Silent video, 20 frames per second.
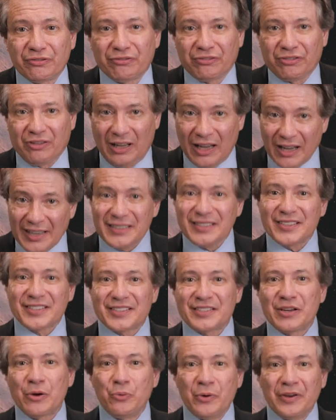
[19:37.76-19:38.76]

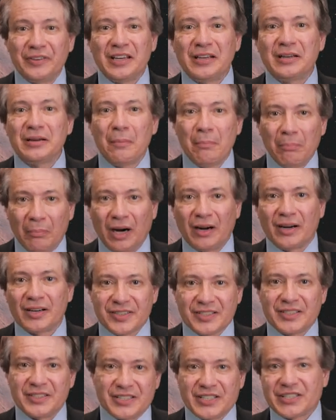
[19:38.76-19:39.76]
flights within
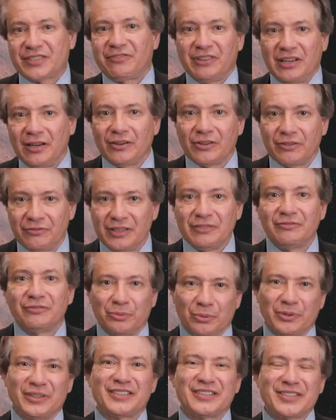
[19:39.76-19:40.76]
Mars's sphere of
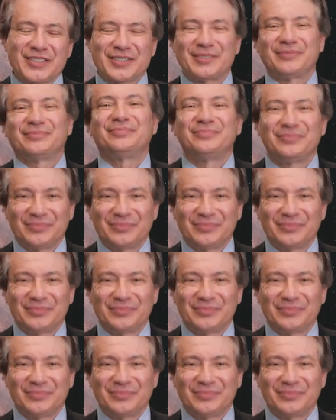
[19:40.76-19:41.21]
influence.